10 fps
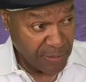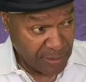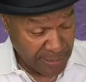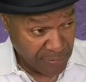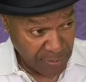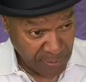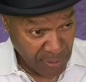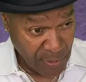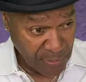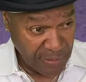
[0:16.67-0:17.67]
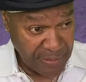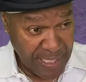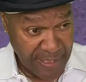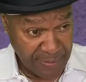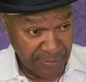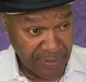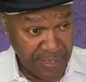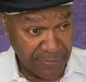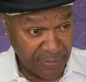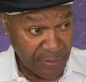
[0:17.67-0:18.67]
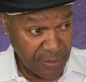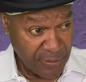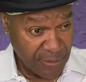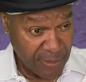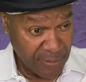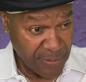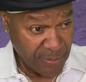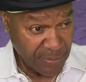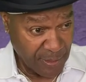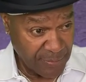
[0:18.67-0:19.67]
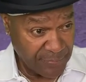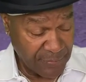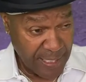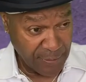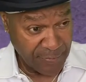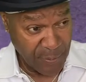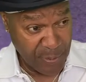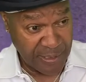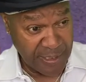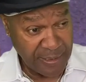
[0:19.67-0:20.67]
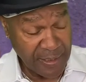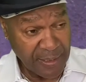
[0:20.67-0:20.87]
you get to the golden land of San Francisco, of California,